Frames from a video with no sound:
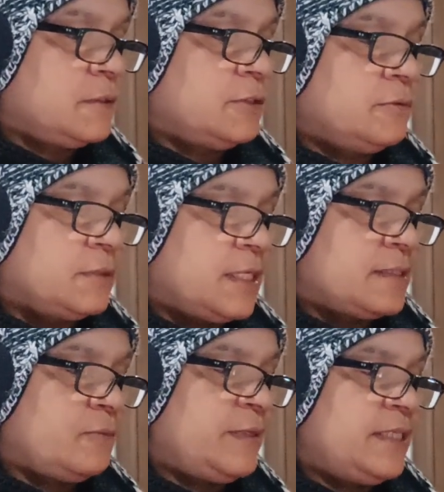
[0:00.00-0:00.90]
Oh,
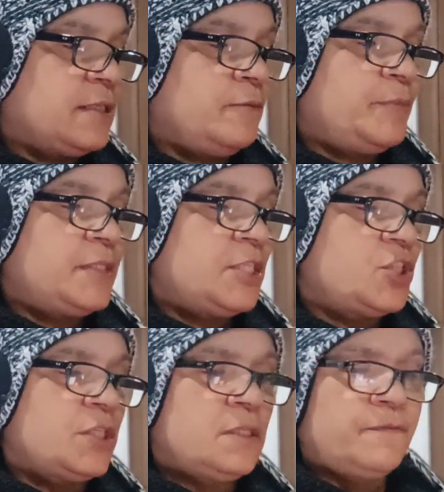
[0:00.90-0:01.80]
there's a window.
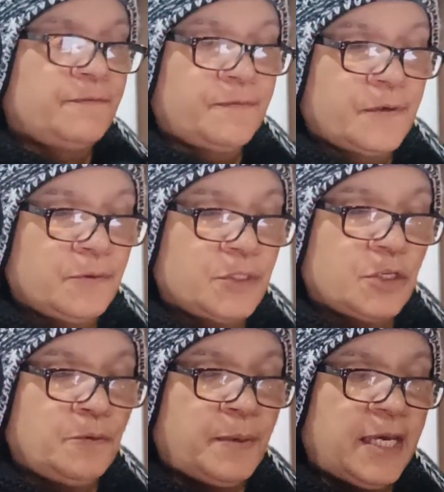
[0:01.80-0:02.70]
Position the
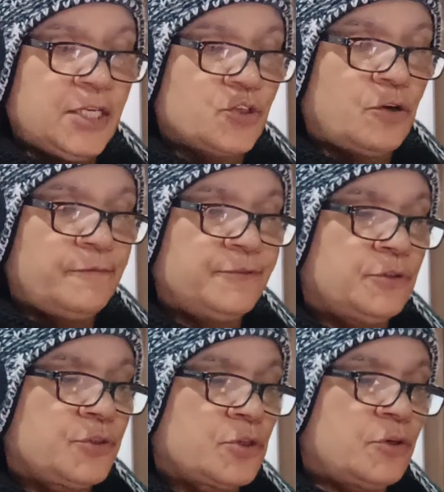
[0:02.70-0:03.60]
photo page of
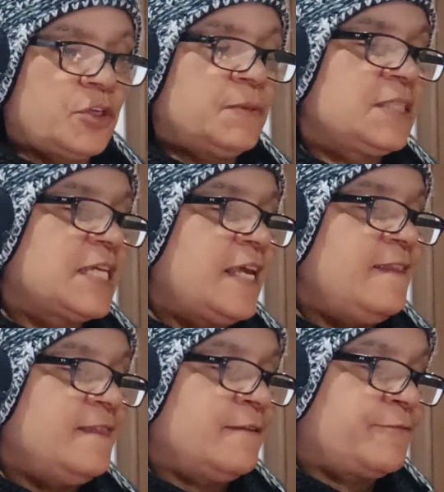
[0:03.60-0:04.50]
your document
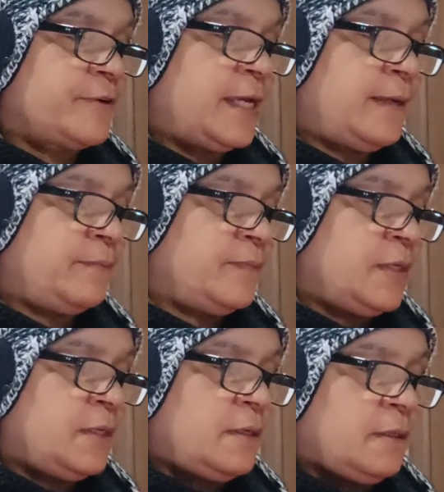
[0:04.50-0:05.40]
in the frame.
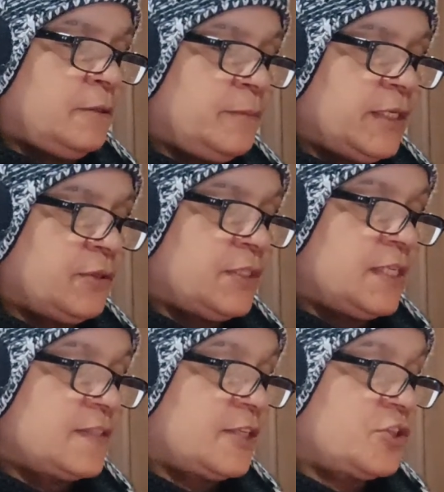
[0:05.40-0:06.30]
Oh my God, and
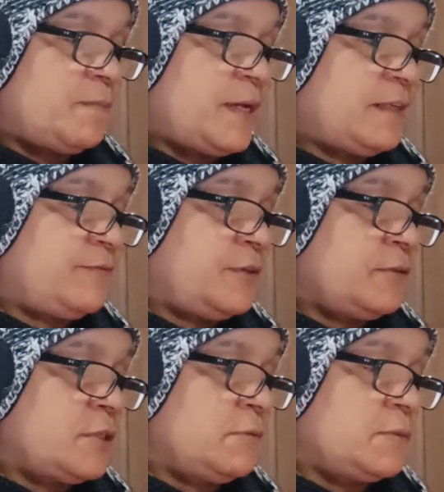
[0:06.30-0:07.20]
it's such a bad
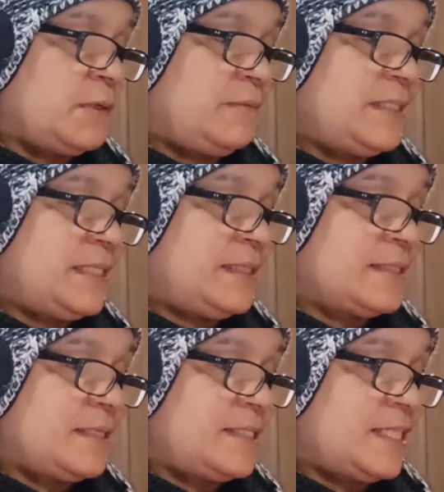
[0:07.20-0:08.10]
photo as well. We did
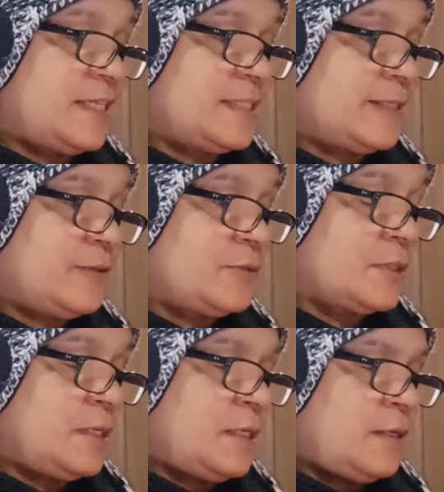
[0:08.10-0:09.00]
this at
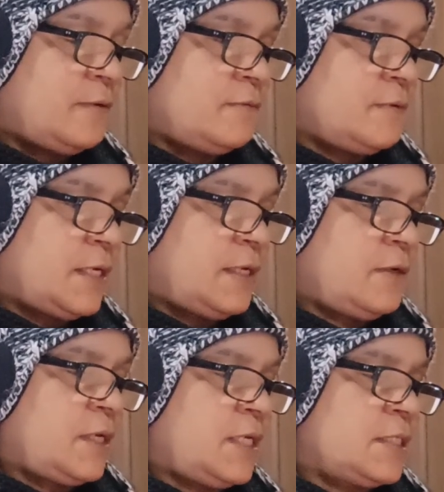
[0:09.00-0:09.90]
Tesco's. Right,
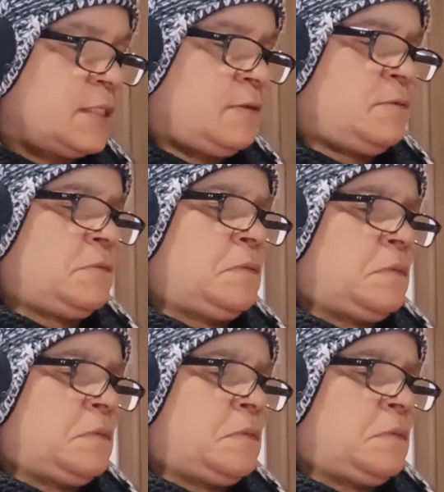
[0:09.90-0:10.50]
okay, so I